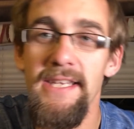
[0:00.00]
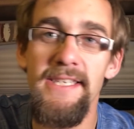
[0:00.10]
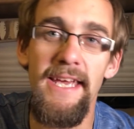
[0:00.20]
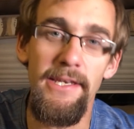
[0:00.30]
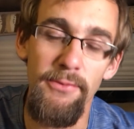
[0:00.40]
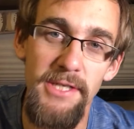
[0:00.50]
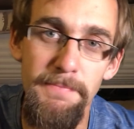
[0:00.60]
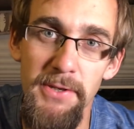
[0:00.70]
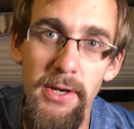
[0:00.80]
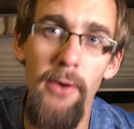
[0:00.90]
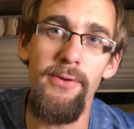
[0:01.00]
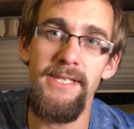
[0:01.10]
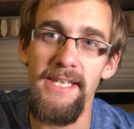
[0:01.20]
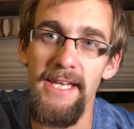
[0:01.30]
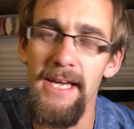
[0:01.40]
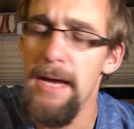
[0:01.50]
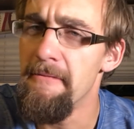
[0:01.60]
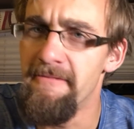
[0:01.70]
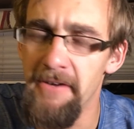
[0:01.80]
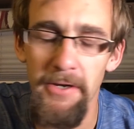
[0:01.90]
San Luis Potosi.
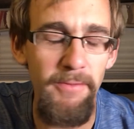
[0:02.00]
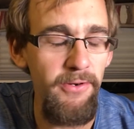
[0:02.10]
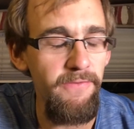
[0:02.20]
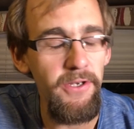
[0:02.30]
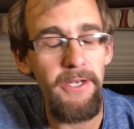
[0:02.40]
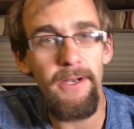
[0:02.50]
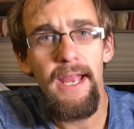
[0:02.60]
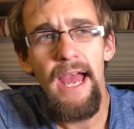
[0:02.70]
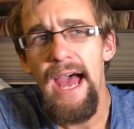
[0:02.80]
Very beautiful here.